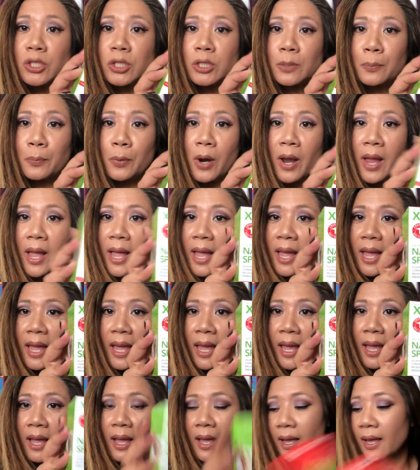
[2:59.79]

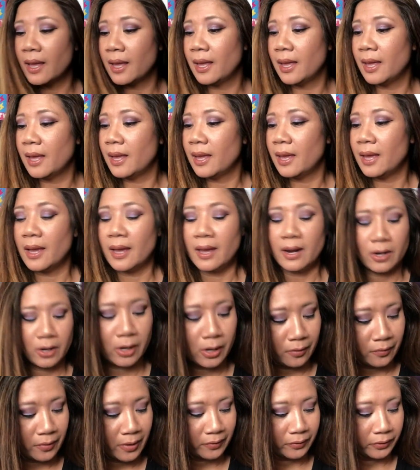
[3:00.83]
spray. I
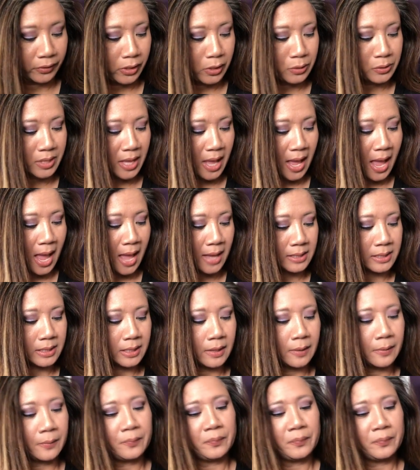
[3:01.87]
know if I will use that.